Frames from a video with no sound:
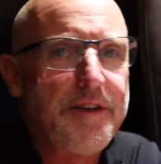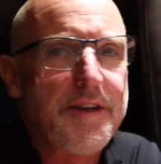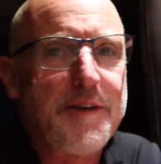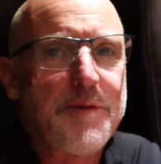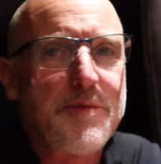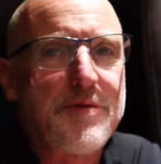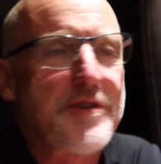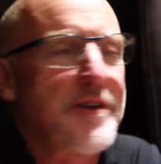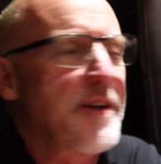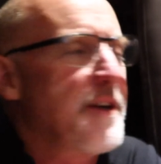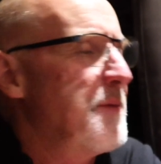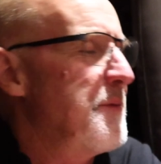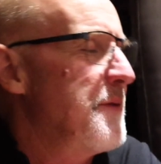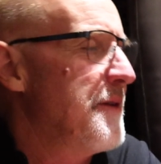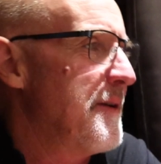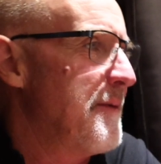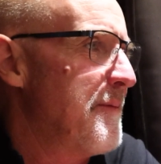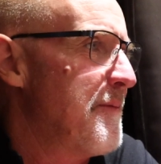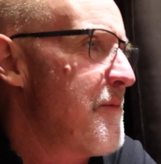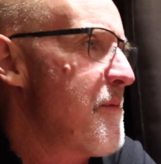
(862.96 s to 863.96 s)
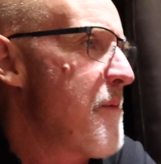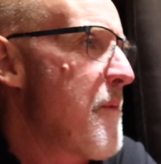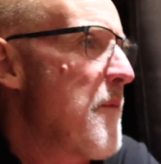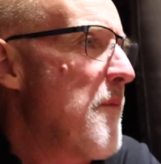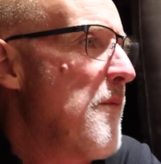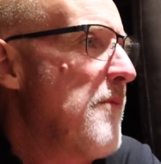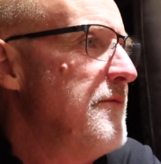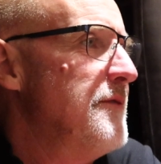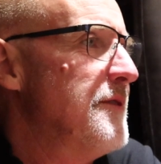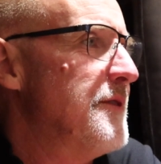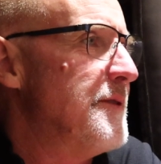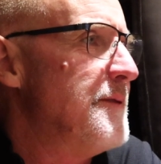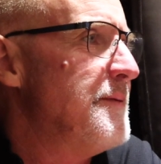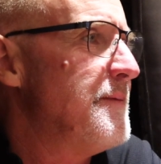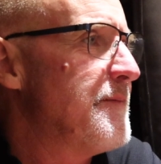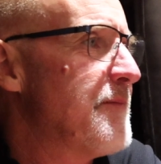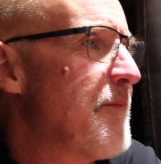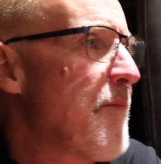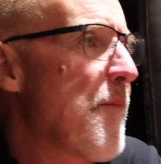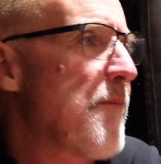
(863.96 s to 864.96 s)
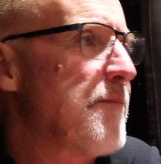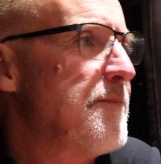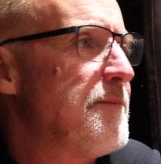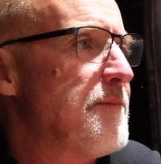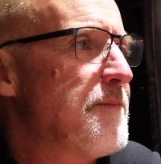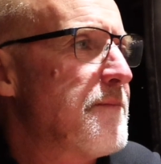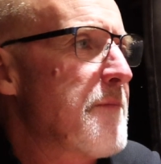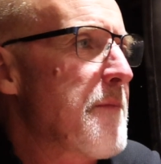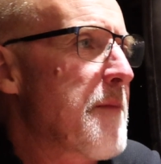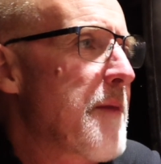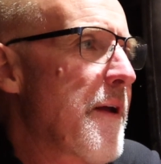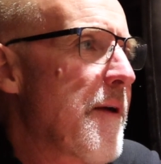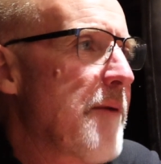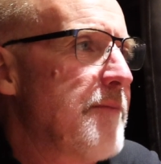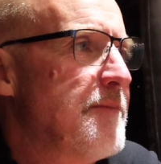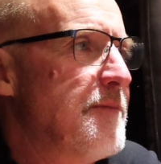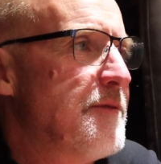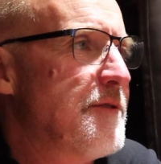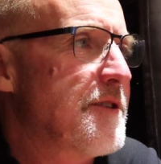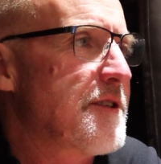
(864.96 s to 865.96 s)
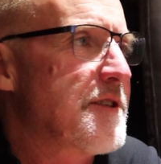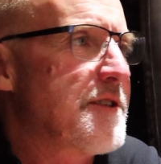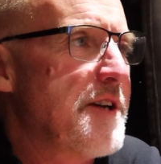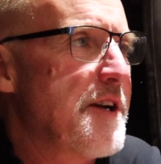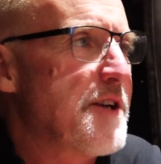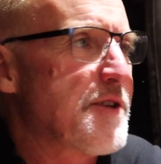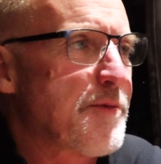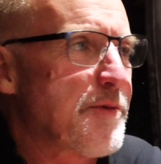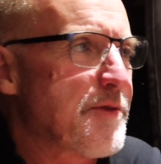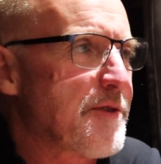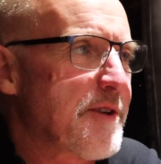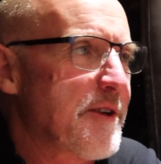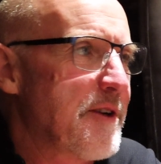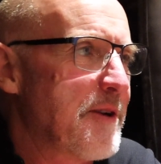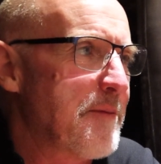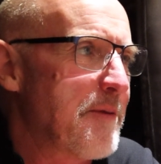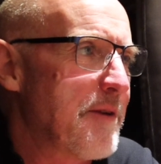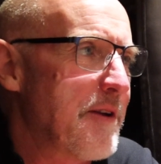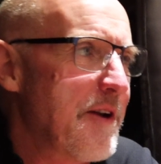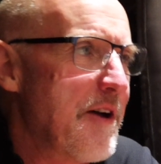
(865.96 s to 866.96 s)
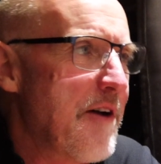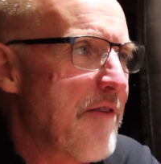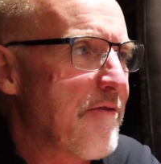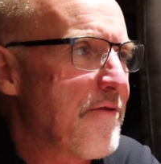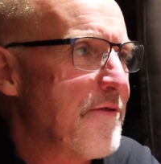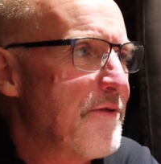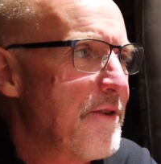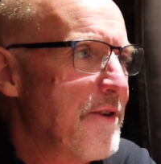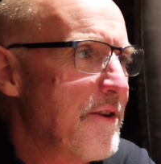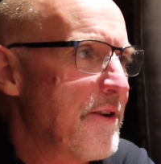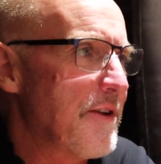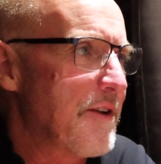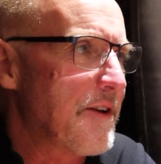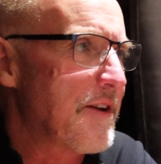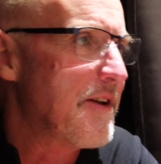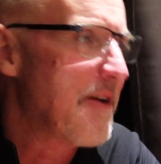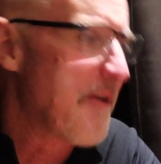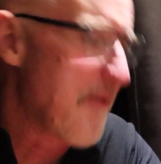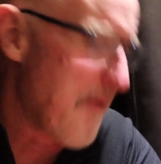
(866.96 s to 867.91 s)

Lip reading: that it was going to be, you know, 6 hours wasn't going to be enough, really.